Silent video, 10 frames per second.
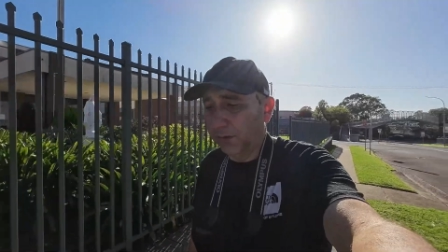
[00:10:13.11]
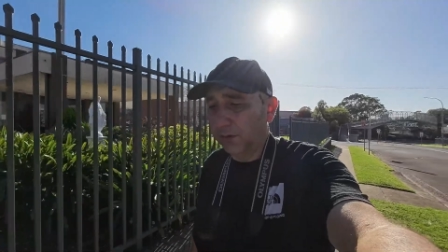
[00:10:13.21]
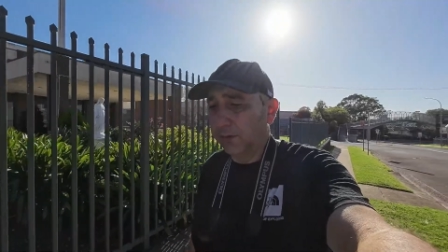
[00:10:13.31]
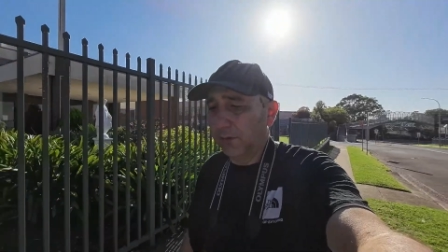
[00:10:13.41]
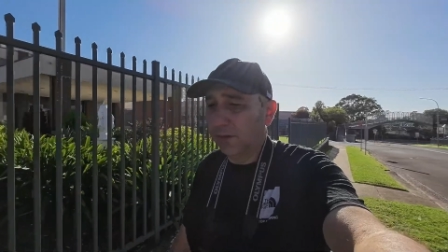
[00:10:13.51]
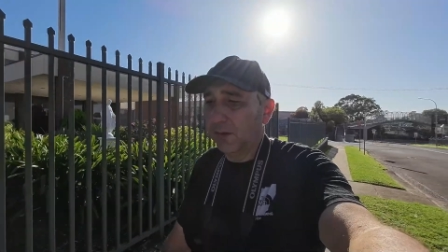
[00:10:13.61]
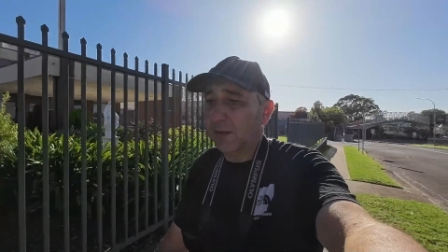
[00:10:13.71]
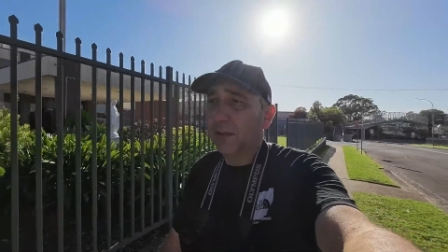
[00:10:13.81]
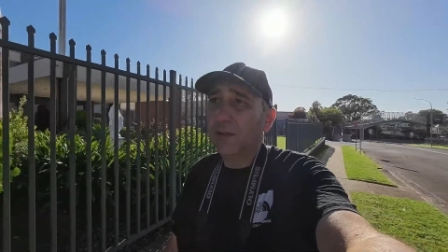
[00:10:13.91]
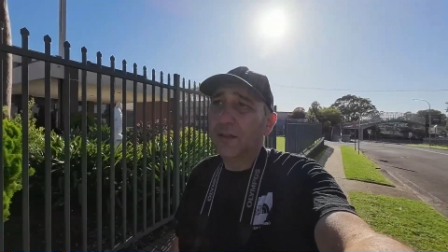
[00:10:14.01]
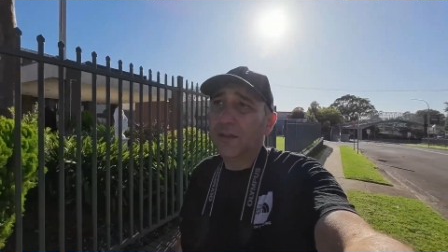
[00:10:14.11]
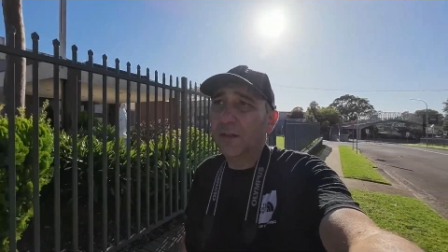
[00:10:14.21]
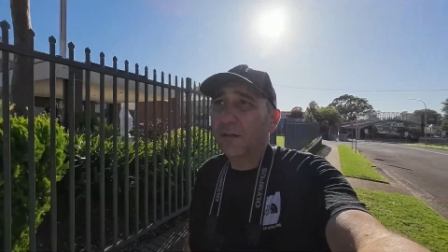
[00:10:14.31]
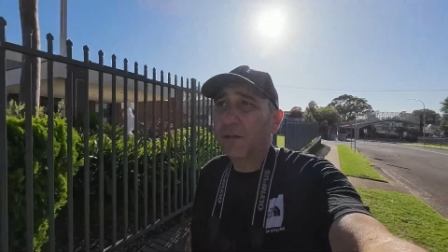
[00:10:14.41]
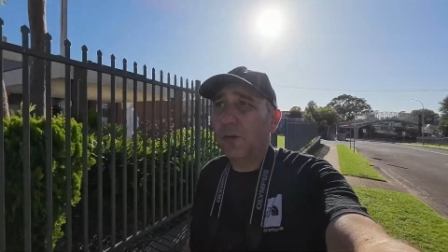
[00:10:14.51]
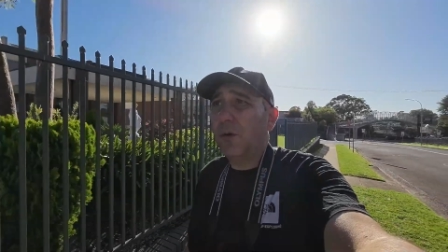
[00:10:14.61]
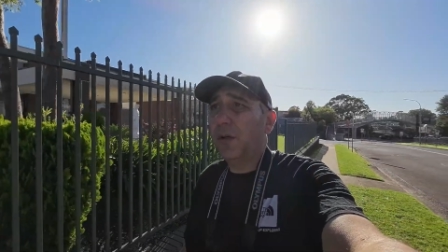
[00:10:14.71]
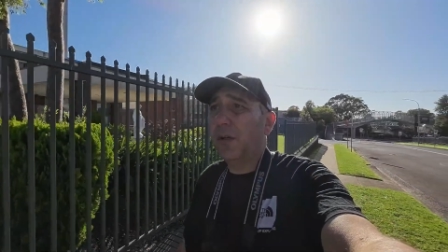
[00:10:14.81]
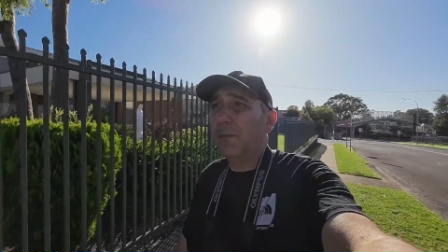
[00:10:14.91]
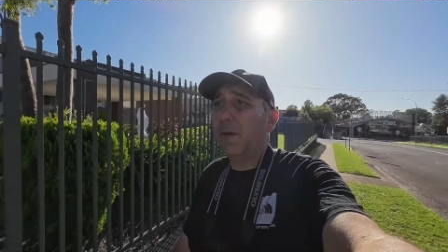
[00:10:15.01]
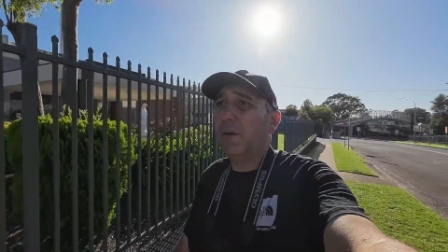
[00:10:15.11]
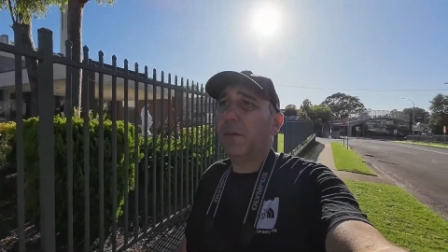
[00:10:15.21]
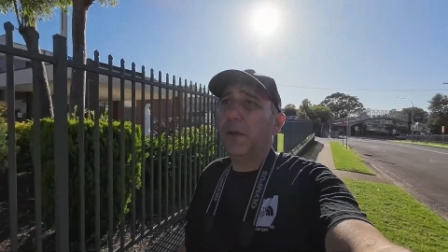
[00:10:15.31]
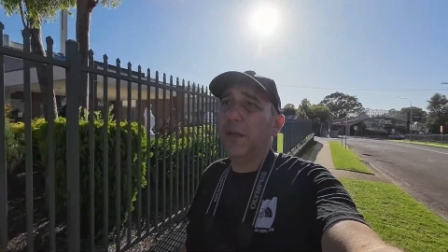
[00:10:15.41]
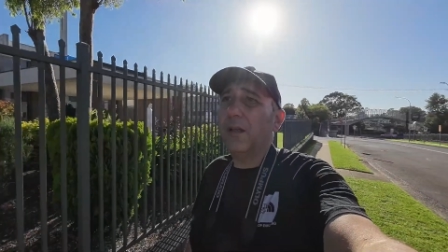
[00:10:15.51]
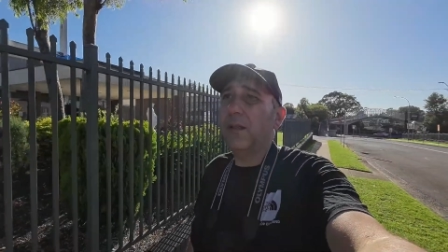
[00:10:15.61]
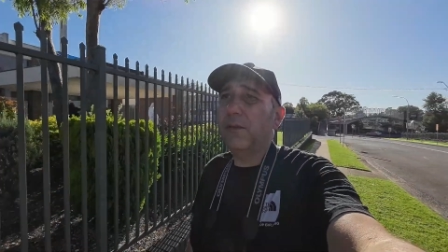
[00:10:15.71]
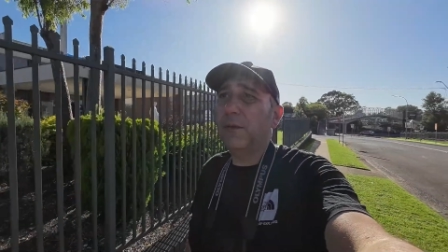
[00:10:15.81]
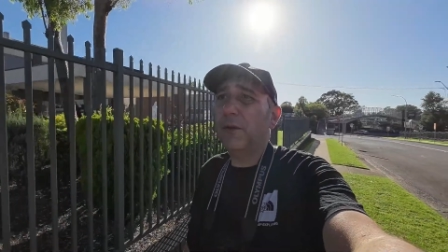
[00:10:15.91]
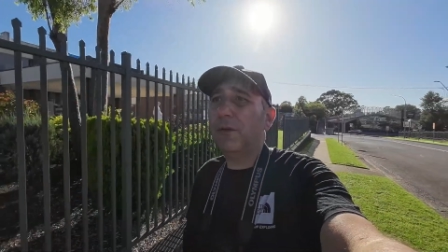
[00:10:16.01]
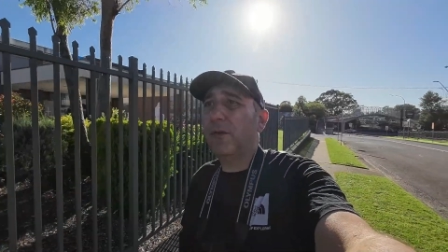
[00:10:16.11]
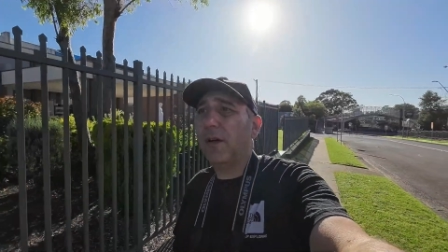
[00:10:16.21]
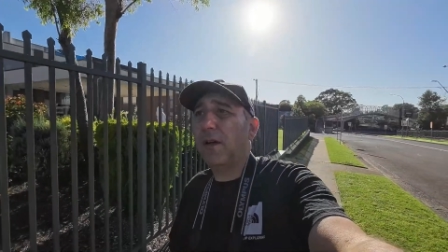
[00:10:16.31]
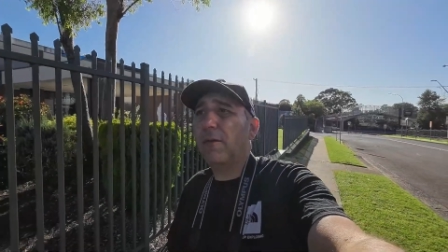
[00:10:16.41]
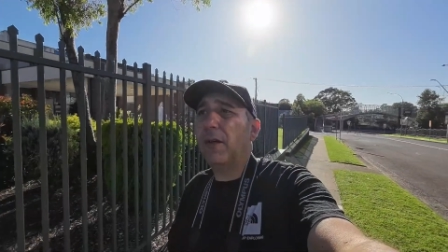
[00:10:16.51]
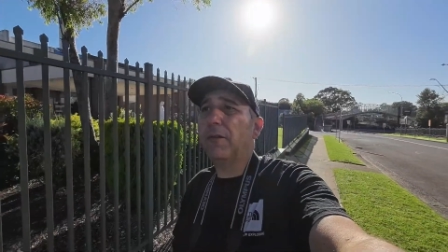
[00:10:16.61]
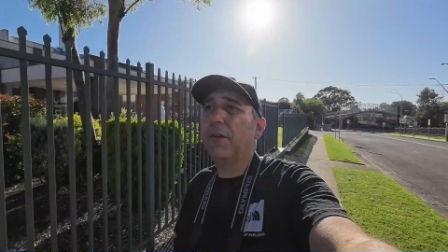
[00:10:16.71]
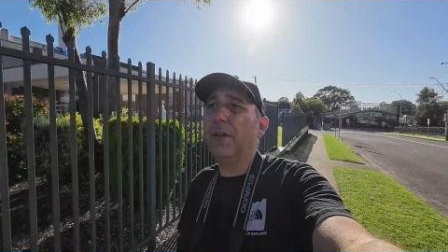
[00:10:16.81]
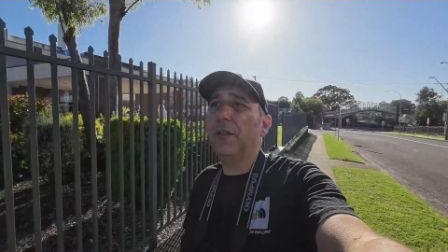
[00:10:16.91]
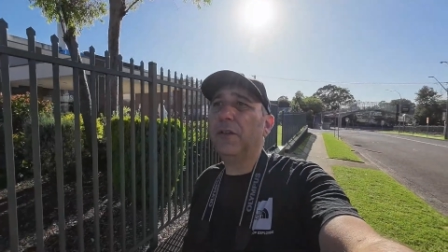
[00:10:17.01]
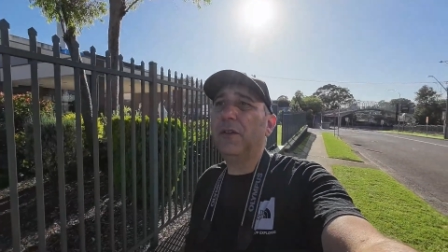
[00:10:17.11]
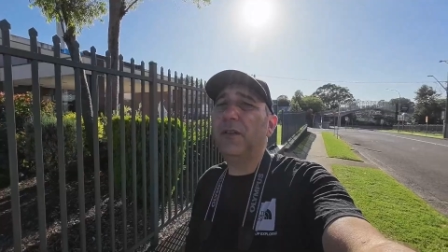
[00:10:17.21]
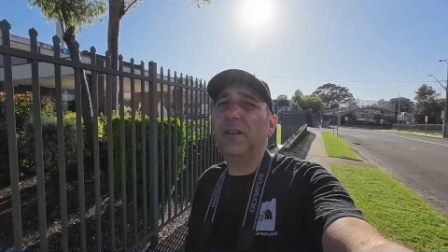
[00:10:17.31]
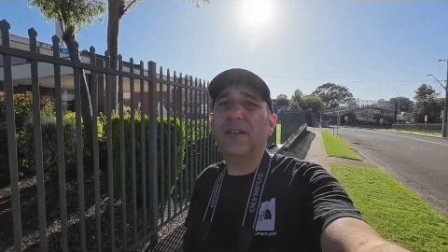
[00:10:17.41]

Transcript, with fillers: to 40 millimeter, 45, whatever it is,